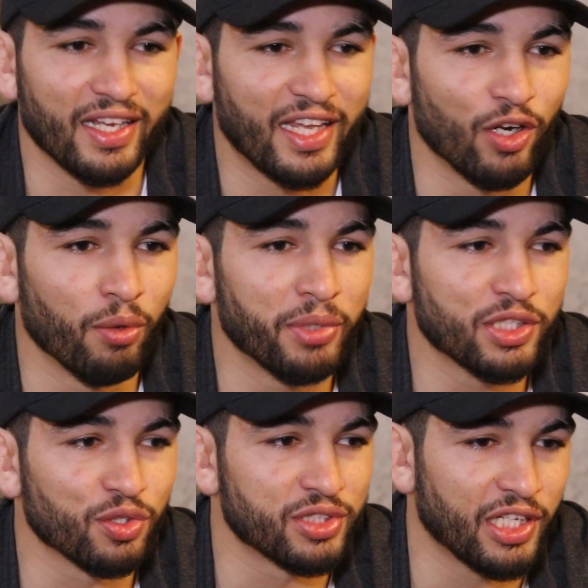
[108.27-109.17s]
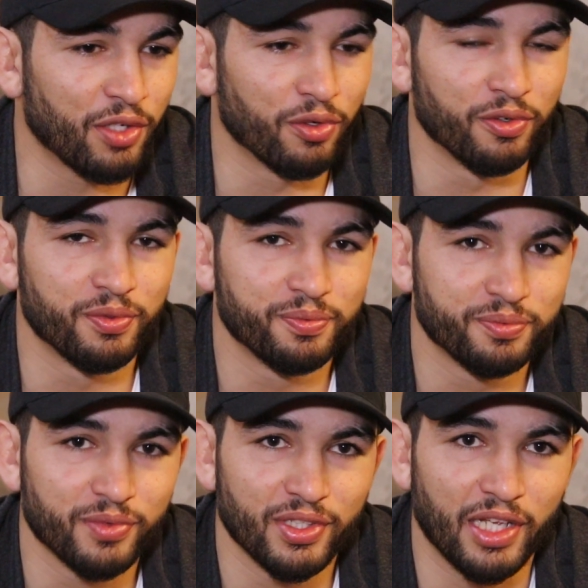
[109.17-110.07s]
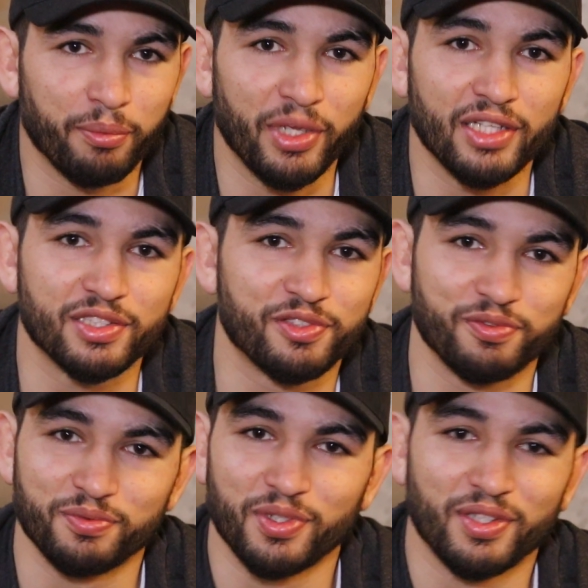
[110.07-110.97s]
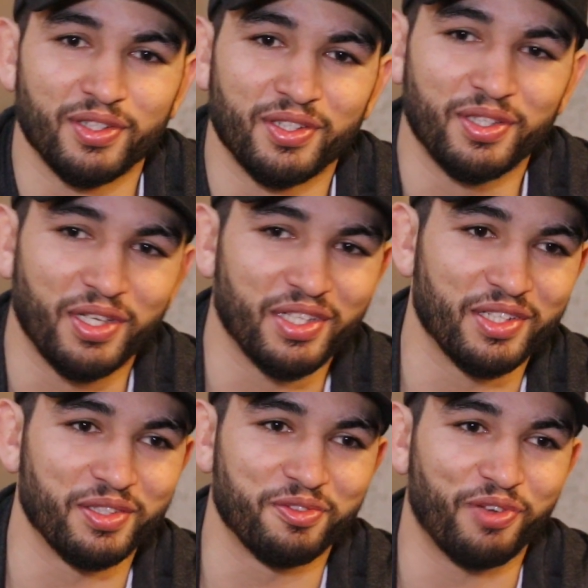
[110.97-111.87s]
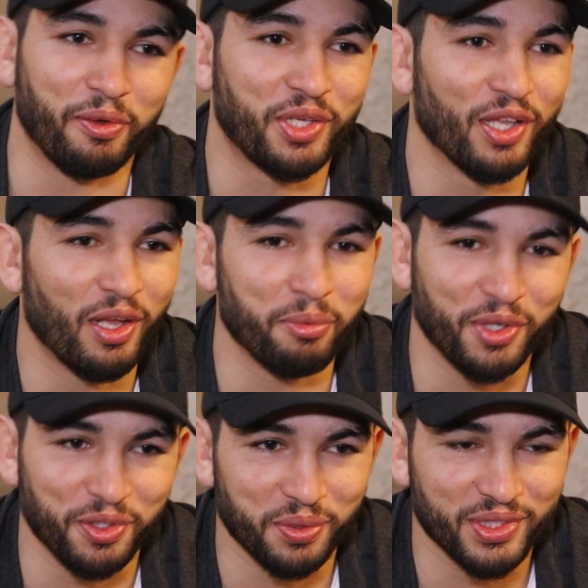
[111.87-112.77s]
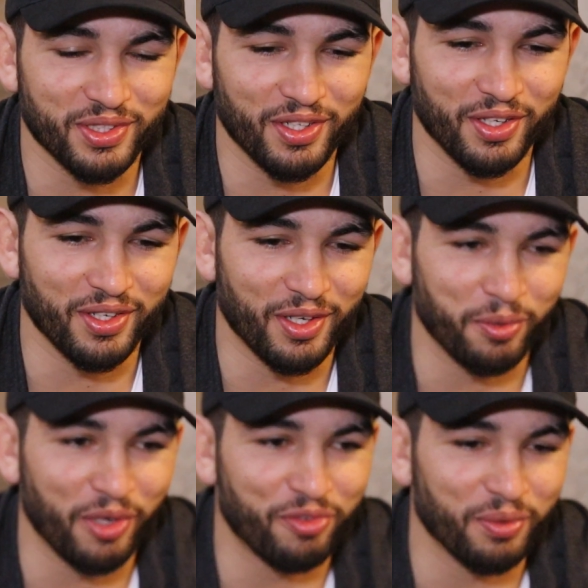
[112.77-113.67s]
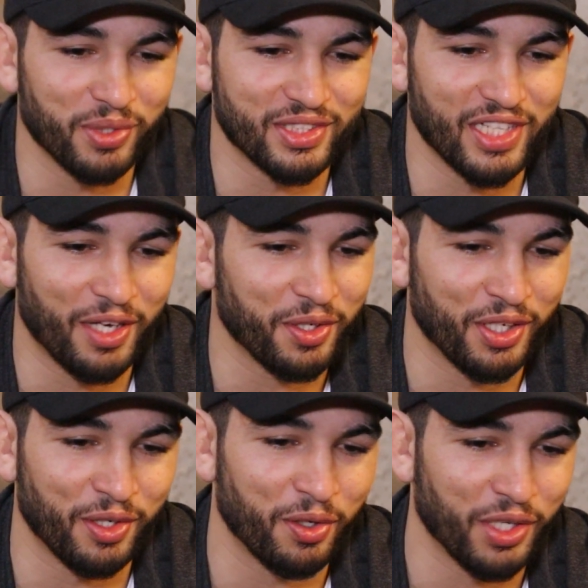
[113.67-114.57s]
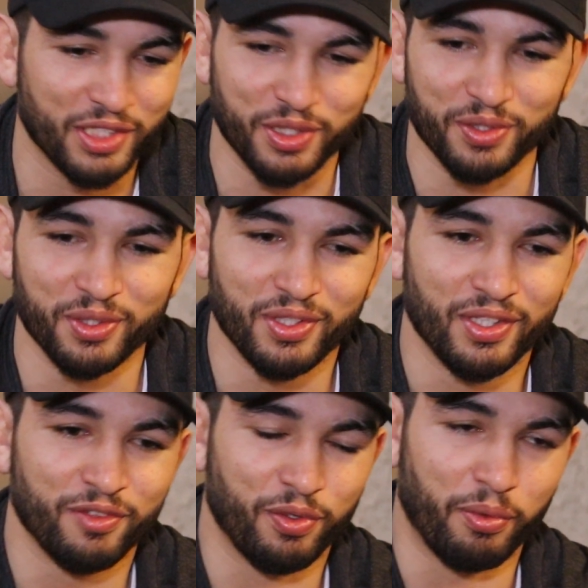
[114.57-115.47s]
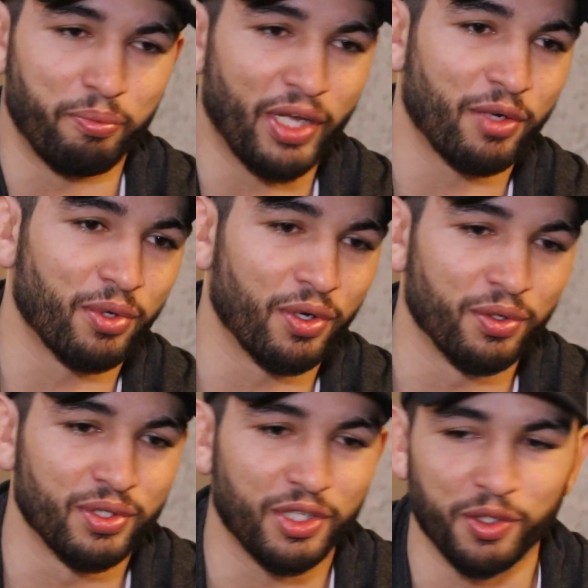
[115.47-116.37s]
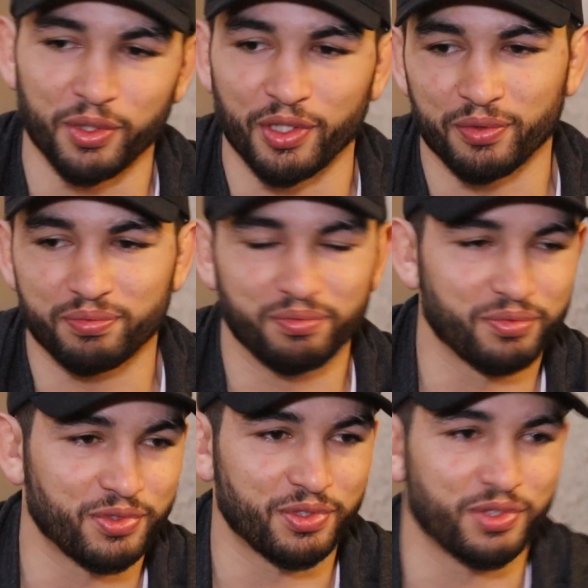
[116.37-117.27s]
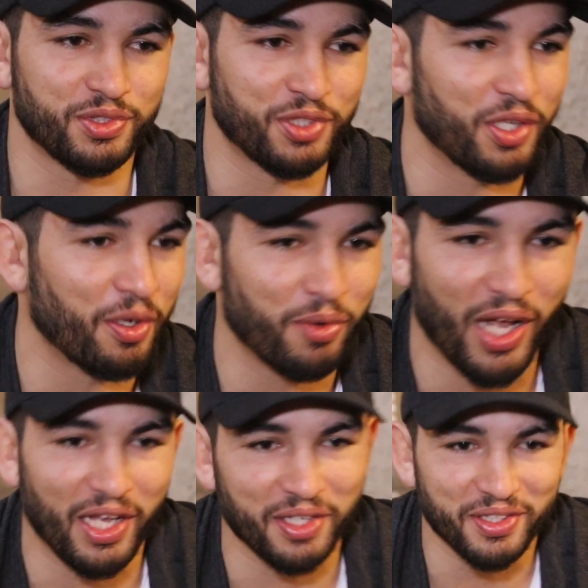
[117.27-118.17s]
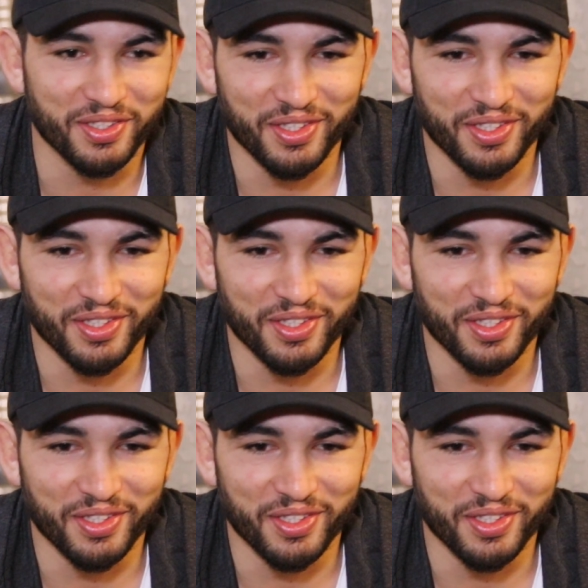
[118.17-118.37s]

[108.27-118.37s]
Kilómetro 5. That means 5 kilometers away from the town. You have to, from a big road, you turn a right.